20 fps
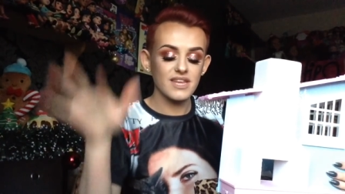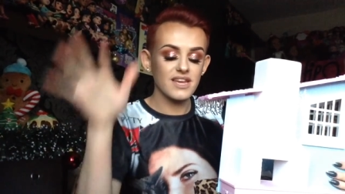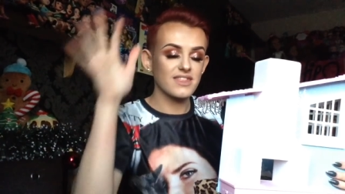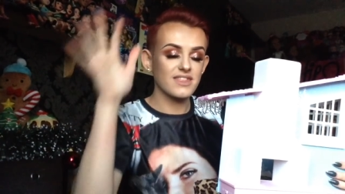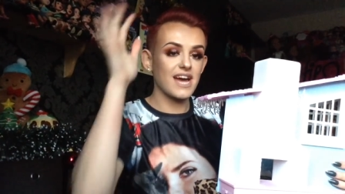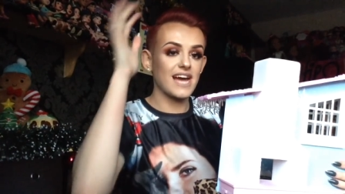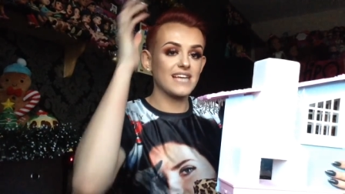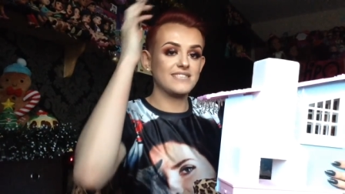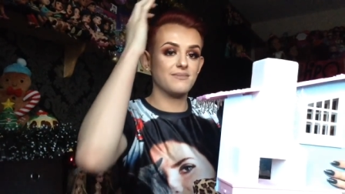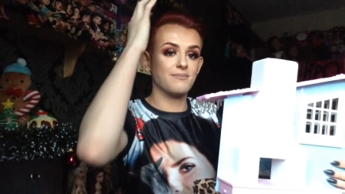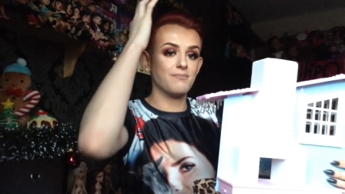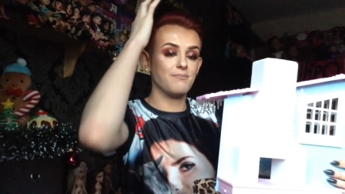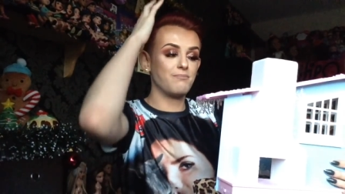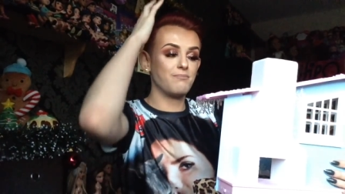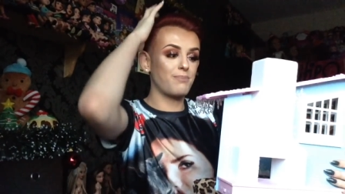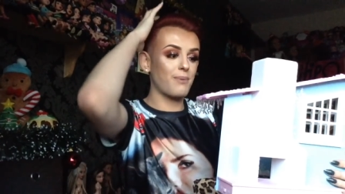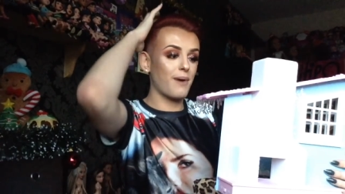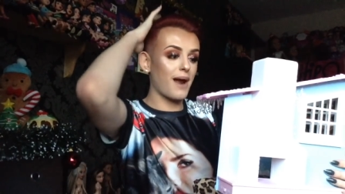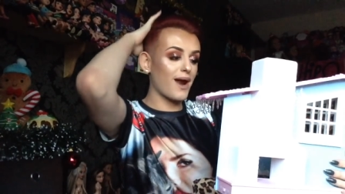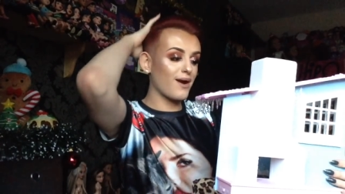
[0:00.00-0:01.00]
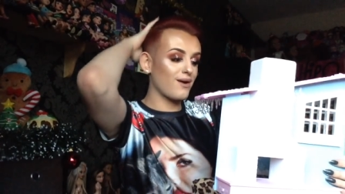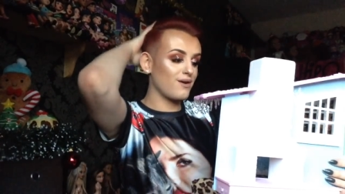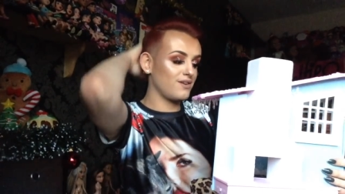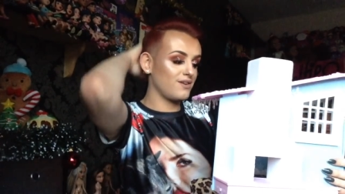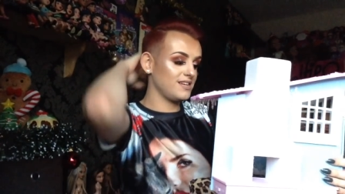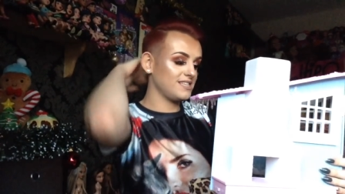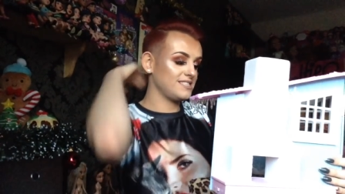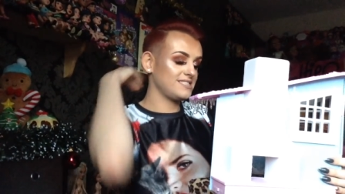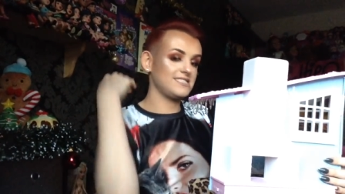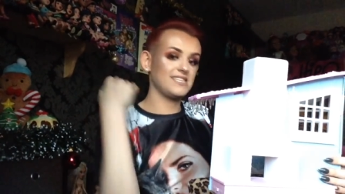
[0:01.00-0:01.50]
That is
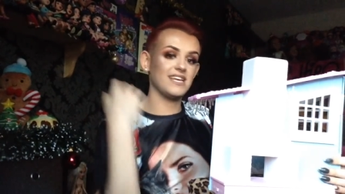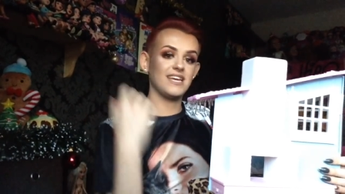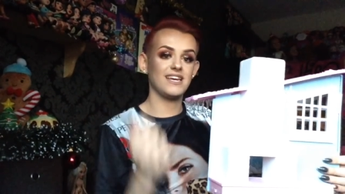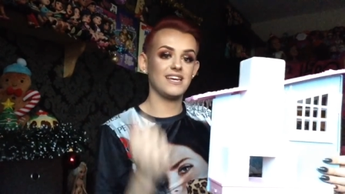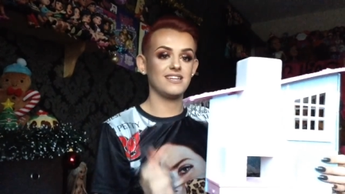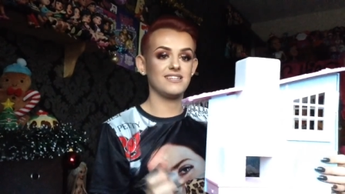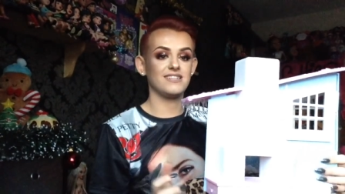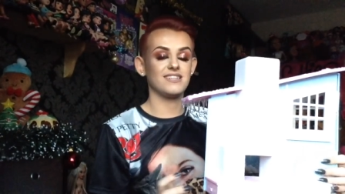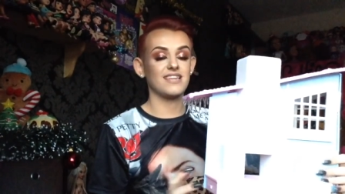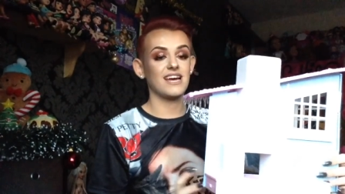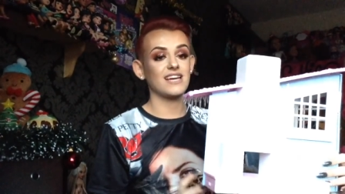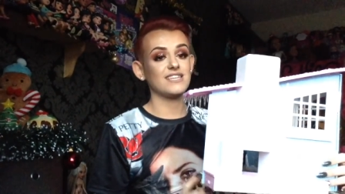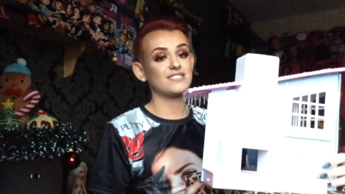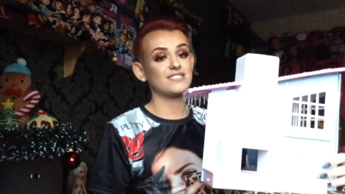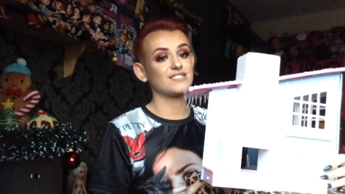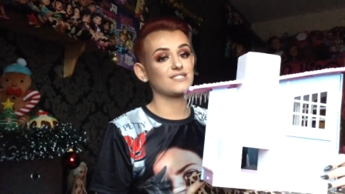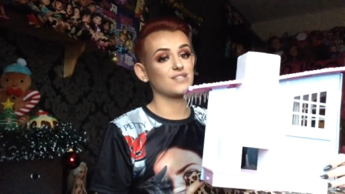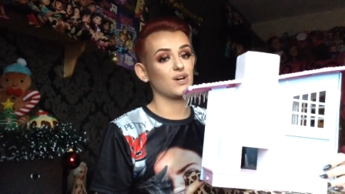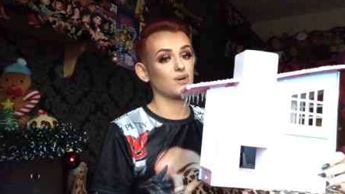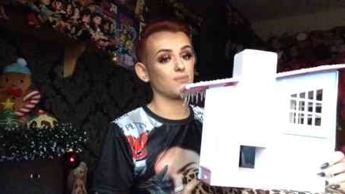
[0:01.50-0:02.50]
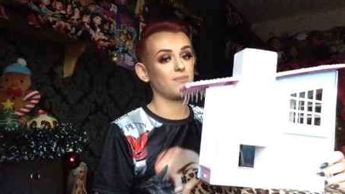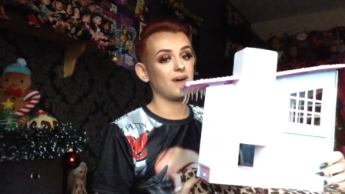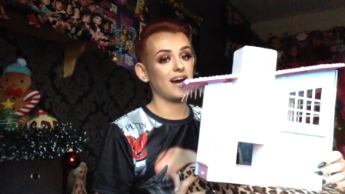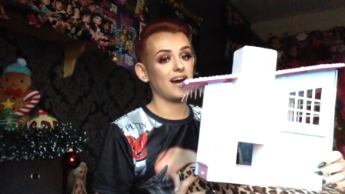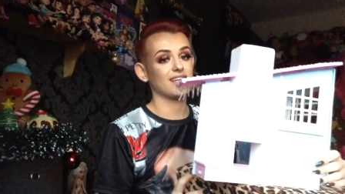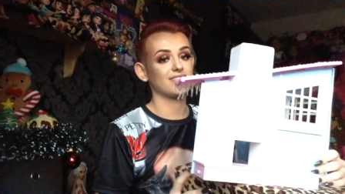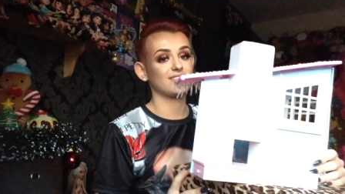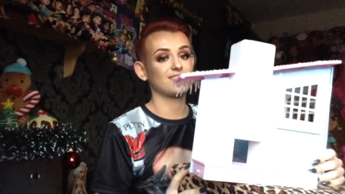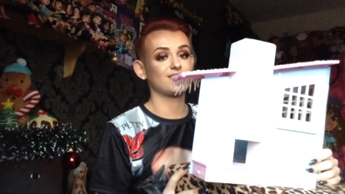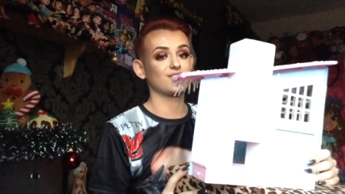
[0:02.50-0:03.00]
embarrassing. That is so
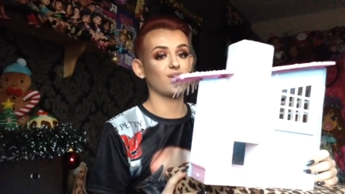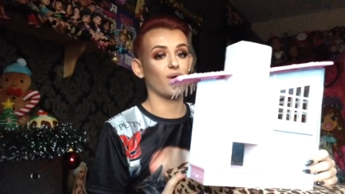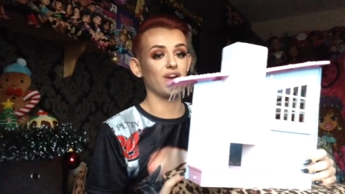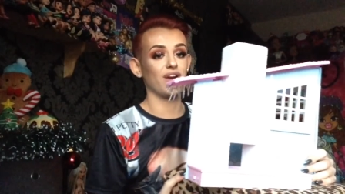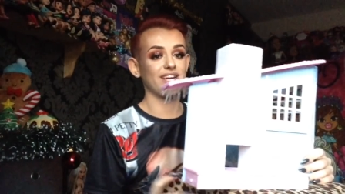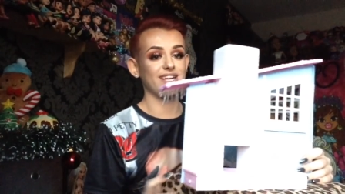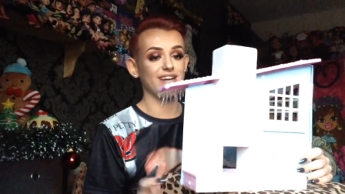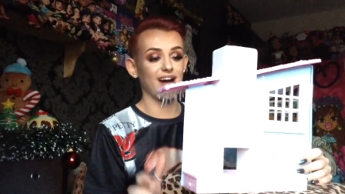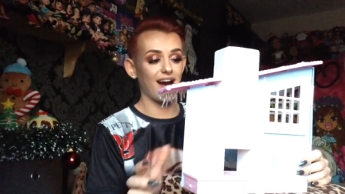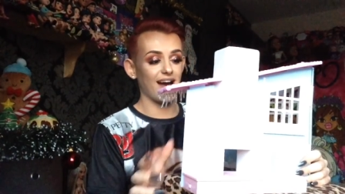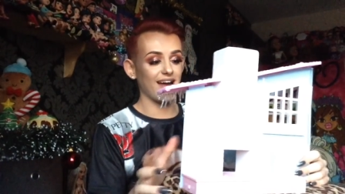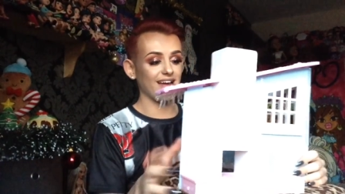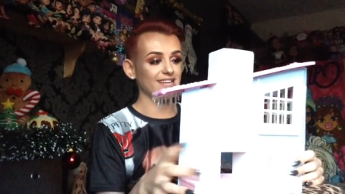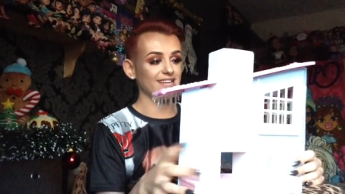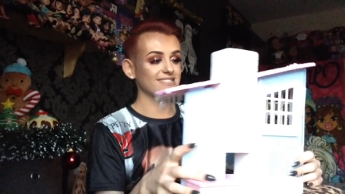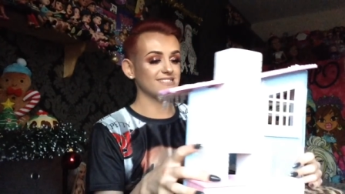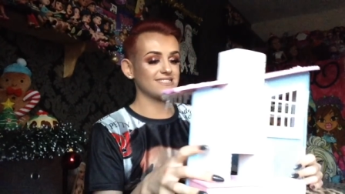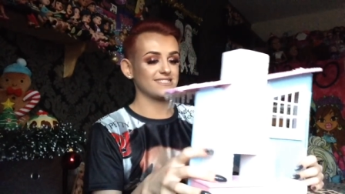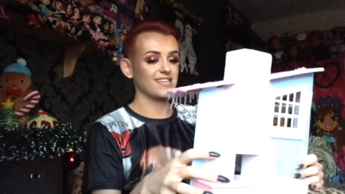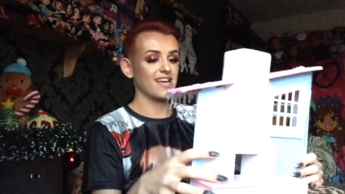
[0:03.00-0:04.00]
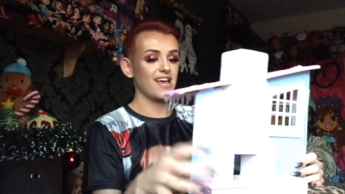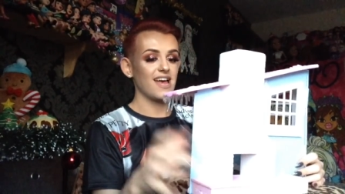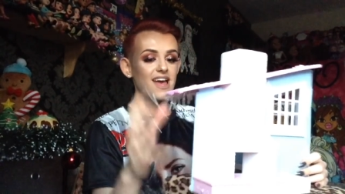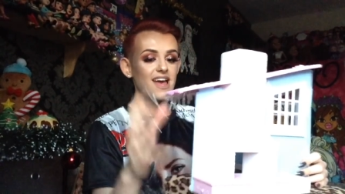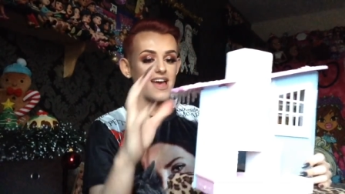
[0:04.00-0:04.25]
bad. Sorry, guys.